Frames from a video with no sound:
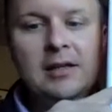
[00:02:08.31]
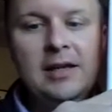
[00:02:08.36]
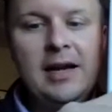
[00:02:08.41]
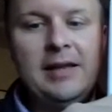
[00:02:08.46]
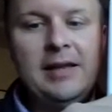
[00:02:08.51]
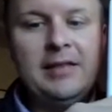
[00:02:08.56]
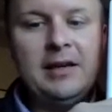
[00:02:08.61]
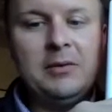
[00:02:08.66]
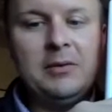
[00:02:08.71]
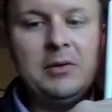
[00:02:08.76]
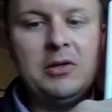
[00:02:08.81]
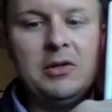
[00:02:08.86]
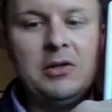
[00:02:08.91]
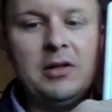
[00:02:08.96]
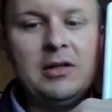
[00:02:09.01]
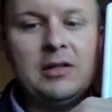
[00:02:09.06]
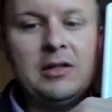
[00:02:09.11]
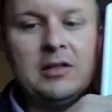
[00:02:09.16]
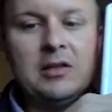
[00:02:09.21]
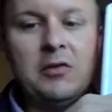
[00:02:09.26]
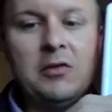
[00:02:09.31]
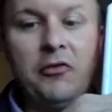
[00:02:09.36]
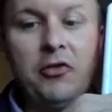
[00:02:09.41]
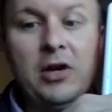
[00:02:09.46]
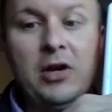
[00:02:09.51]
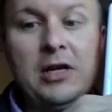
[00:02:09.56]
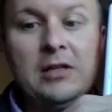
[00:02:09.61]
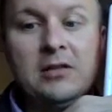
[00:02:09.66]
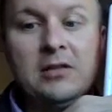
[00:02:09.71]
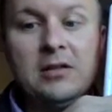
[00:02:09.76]
And then I would go like this and go,
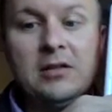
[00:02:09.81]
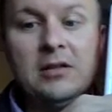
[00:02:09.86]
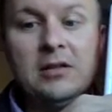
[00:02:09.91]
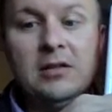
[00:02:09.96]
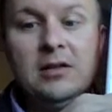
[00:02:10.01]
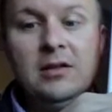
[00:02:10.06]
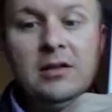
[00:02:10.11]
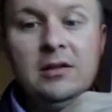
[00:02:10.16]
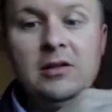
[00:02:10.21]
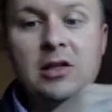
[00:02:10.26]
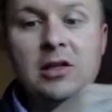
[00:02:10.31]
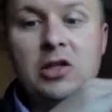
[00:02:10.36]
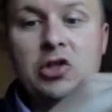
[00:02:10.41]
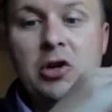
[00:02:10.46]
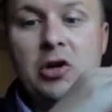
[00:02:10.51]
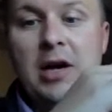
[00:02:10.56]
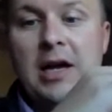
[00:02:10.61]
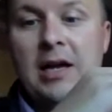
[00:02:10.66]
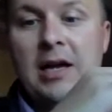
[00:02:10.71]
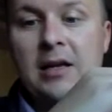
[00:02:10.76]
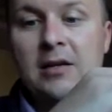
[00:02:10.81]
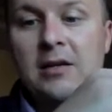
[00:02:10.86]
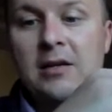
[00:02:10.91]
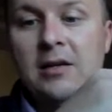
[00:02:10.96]
freeze, look at your hand.